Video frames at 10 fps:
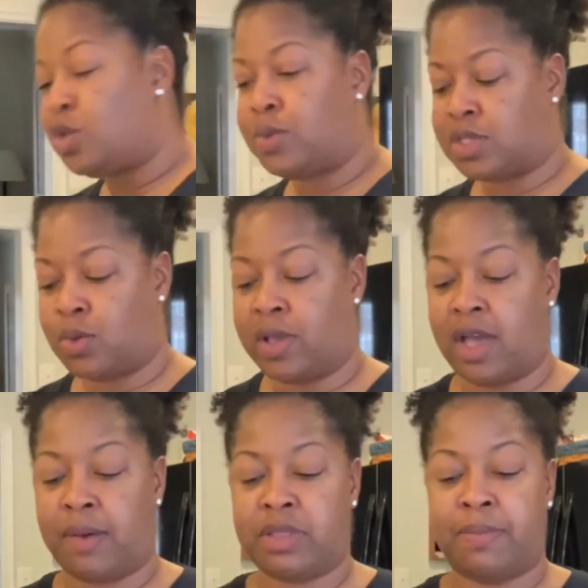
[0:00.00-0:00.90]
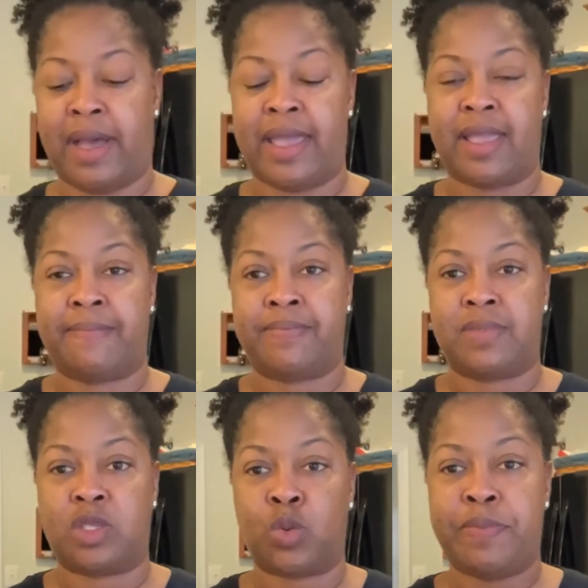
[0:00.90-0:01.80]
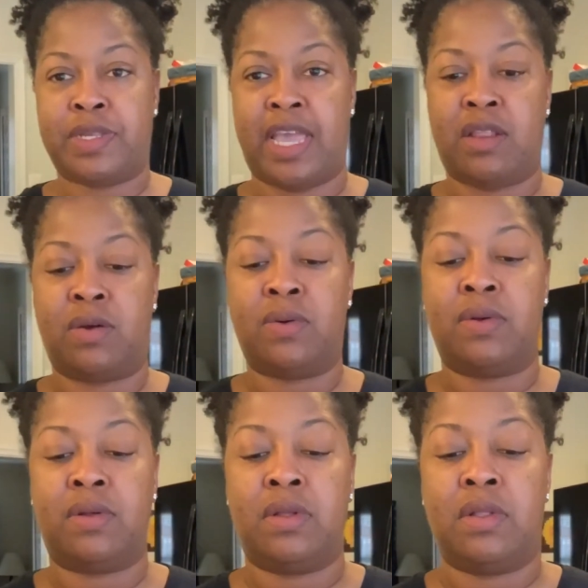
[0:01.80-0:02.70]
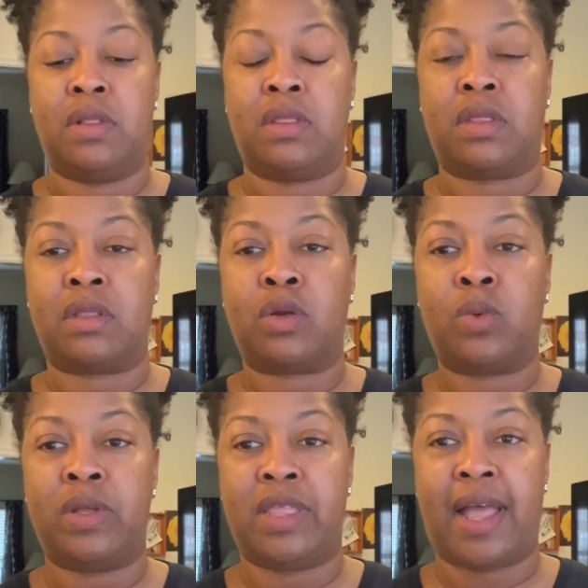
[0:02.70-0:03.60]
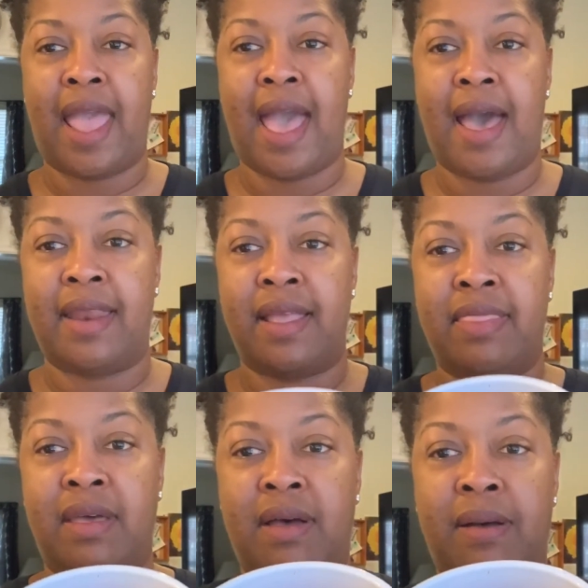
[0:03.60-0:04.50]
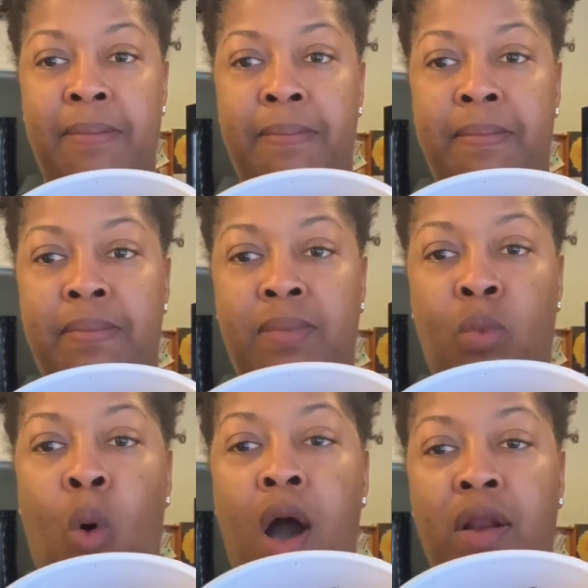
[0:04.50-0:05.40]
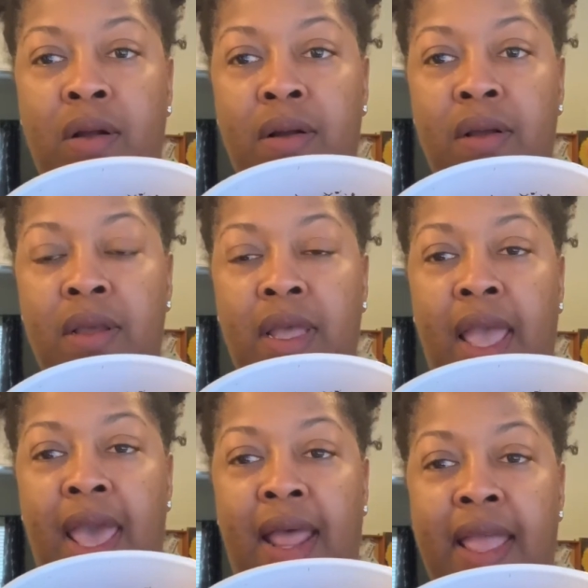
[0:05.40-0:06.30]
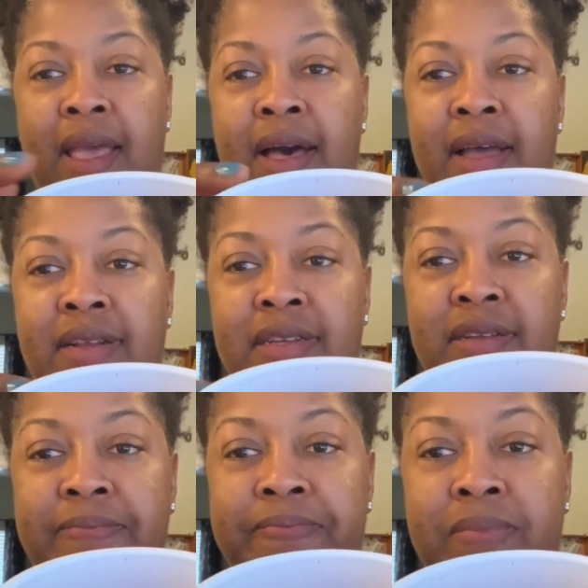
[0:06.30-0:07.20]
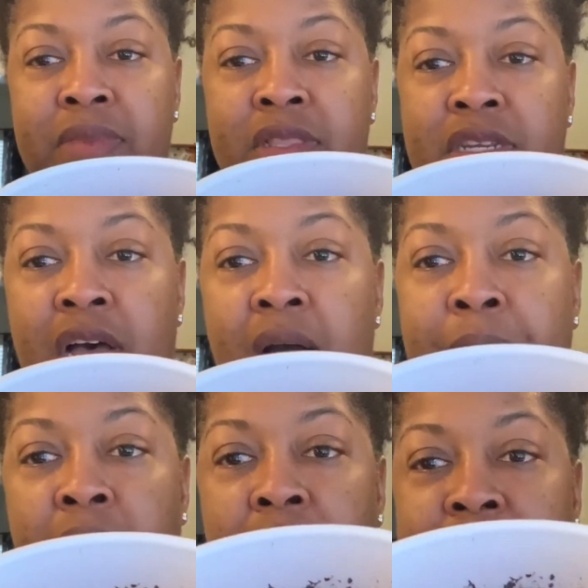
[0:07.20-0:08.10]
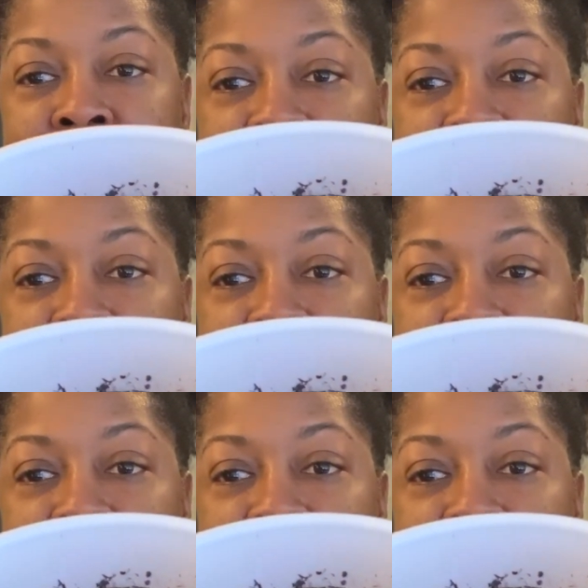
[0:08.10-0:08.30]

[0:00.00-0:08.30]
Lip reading: what's going on with my sweet potato, the little one that I had in the water, and I cut the top off,